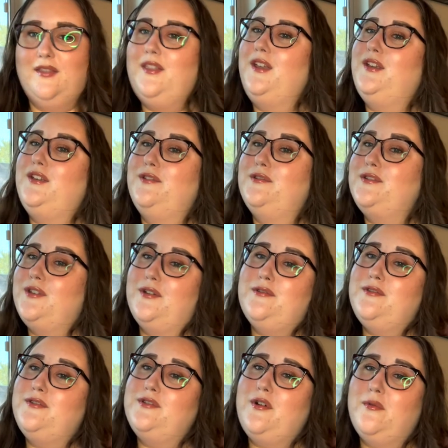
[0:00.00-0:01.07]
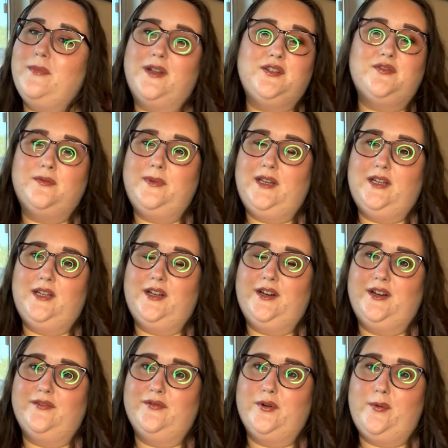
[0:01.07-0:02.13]
Thank you so much for being here
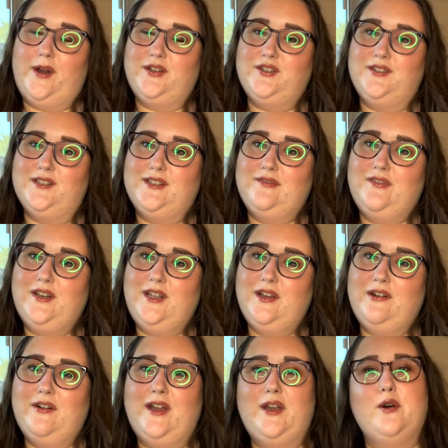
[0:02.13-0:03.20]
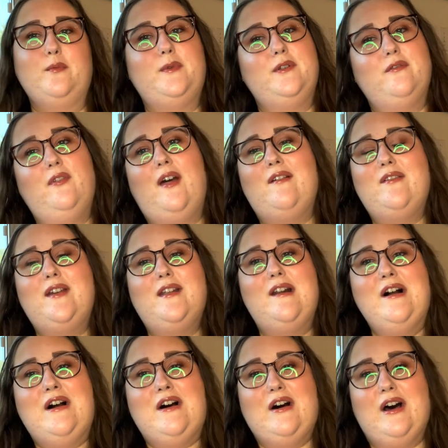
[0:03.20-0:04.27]
and for watching this video. I hope you love it.
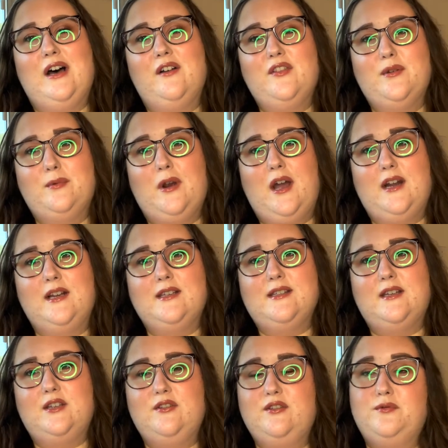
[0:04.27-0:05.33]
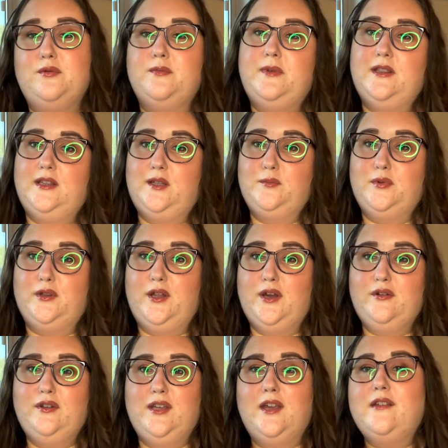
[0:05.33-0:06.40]
All the products I used will be linked
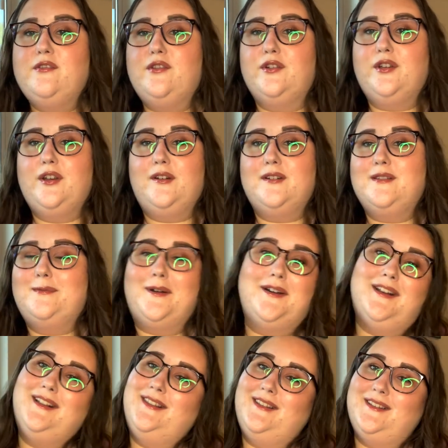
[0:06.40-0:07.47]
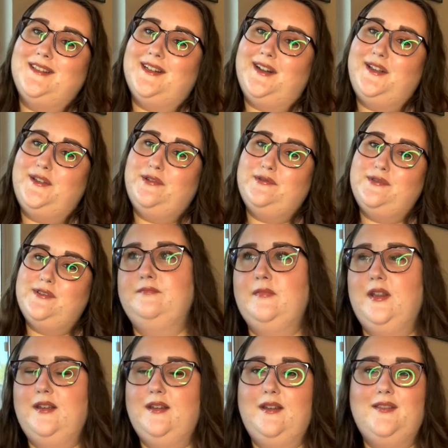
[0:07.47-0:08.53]
below in case you're curious about anything that I use.
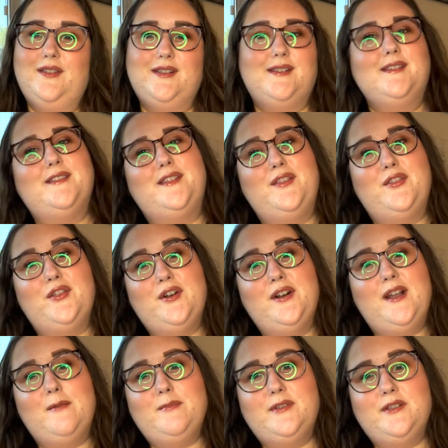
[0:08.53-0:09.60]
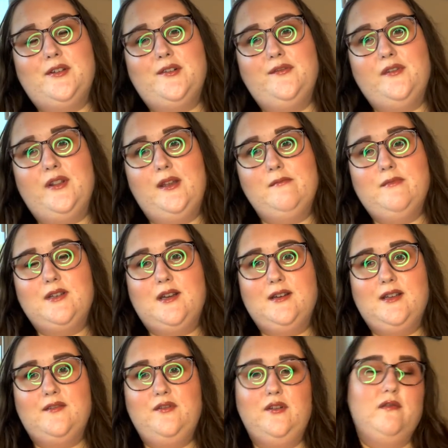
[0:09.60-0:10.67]
This is the third episode of Glam
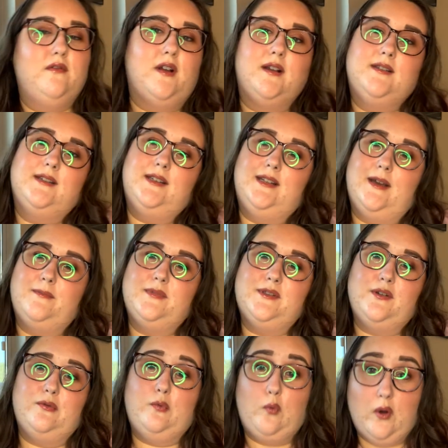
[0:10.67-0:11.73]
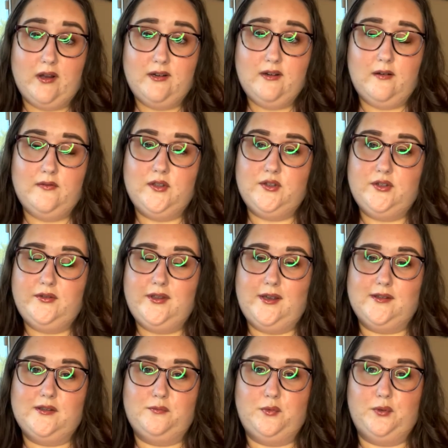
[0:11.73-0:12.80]
Dunk. If you have not seen episode 1 on the
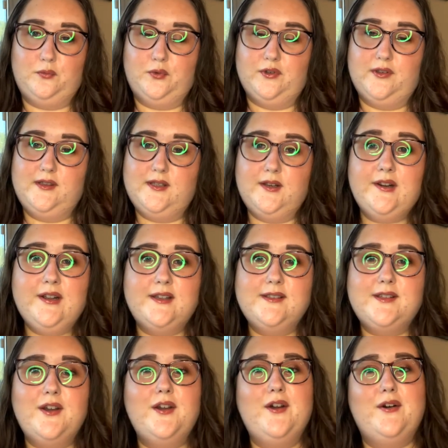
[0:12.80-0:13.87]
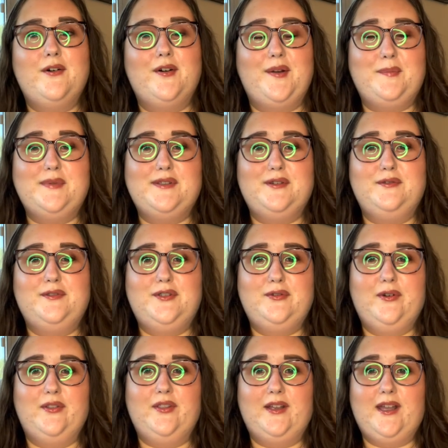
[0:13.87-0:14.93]
2001 World Series or episode 2
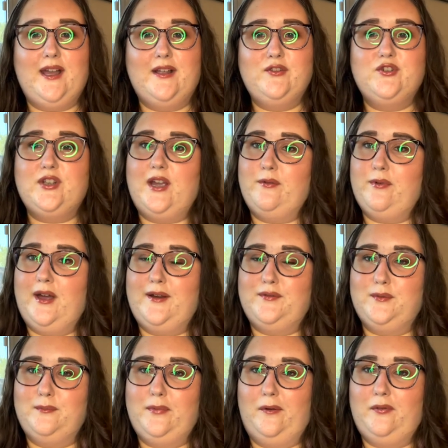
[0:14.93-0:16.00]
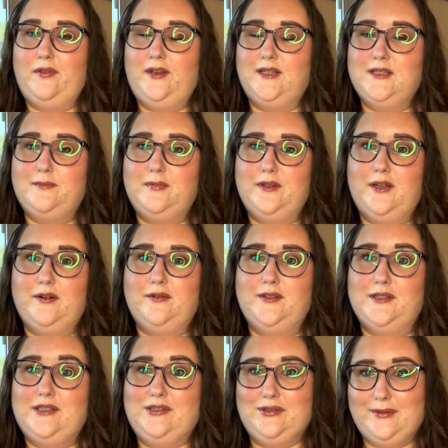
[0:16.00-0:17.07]
on The Catch, I will have them both linked below in the
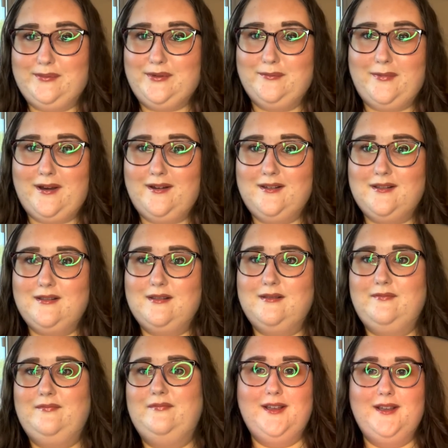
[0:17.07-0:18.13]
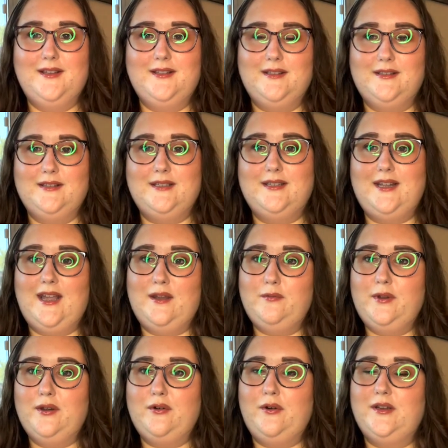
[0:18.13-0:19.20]
description box. Today
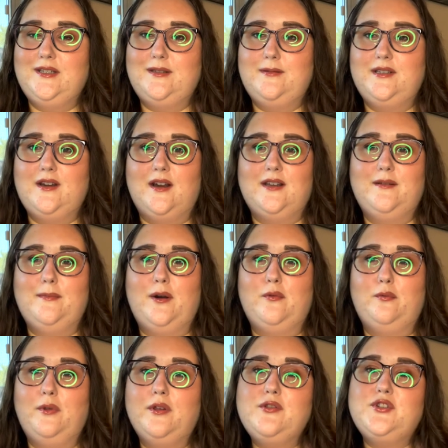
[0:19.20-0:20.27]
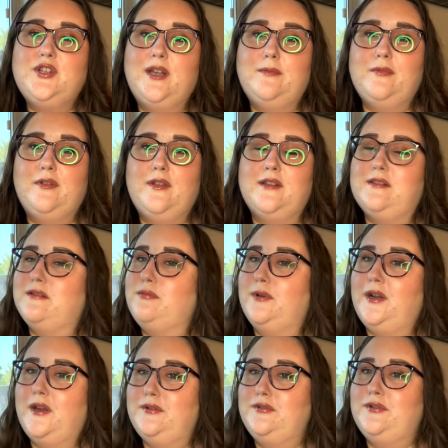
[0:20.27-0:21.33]
we are going to be talking about Wilt Chamberlain's
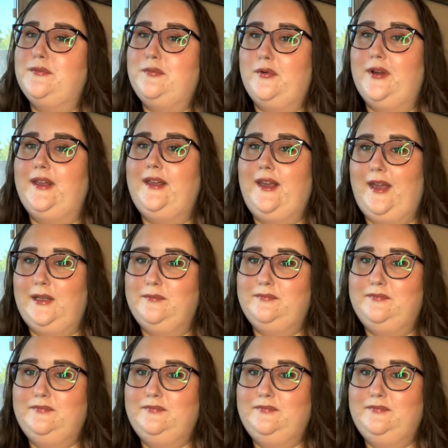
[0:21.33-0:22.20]
100-point game.